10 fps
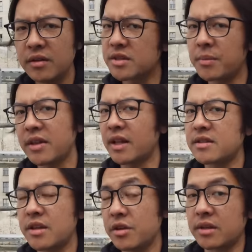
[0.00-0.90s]
some of the
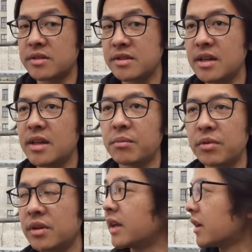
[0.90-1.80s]
things that you can see in
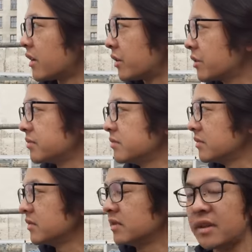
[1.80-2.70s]
Berlin include
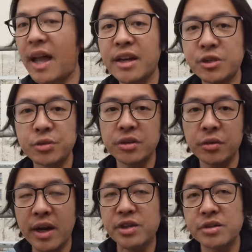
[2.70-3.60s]
actual
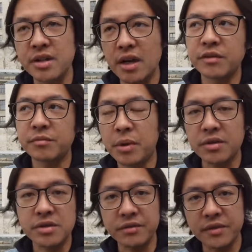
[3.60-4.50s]
erections of
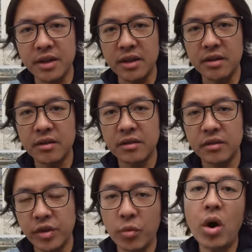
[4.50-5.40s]
parts of the,
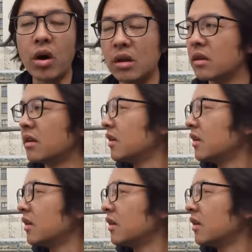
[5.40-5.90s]
the wall.